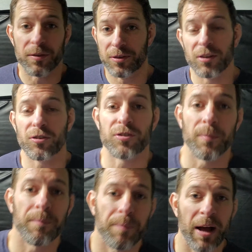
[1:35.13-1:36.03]
these are
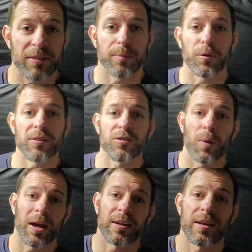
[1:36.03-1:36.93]
some possible reasons
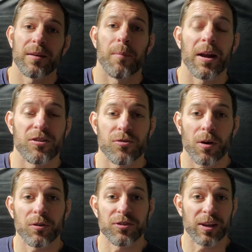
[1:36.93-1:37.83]
why a kid might
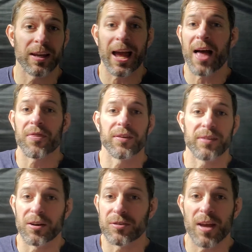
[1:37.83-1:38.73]
struggle sitting at the
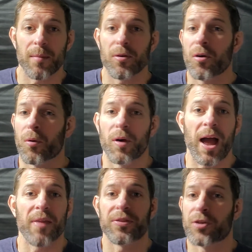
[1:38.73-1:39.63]
dinner table or
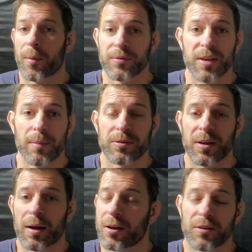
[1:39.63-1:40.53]
at table
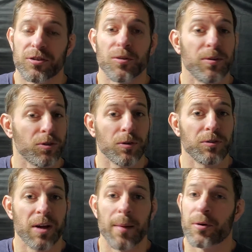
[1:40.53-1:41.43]
time, circle
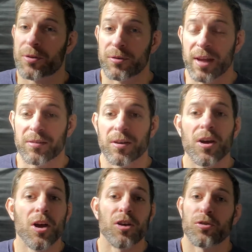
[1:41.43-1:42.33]
time, or at their desk.
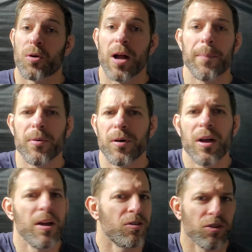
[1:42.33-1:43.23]
So
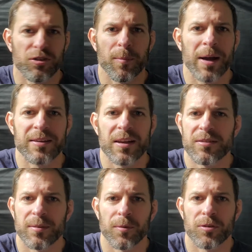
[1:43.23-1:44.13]
just some
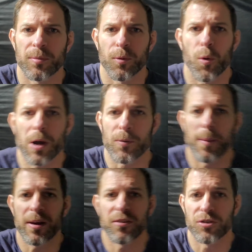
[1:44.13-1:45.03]
ideas, some quick
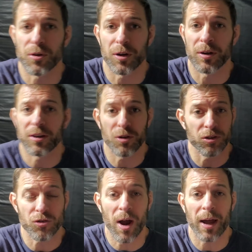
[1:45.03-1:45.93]
remedies you
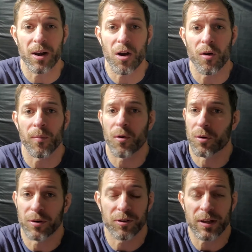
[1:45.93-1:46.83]
can try at home
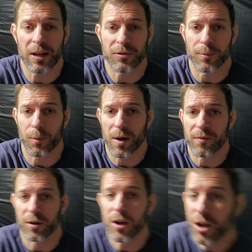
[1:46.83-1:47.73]
or in this classroom or
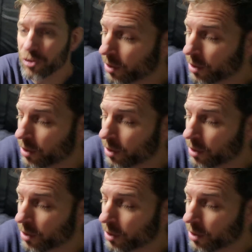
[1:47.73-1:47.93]
whatever. So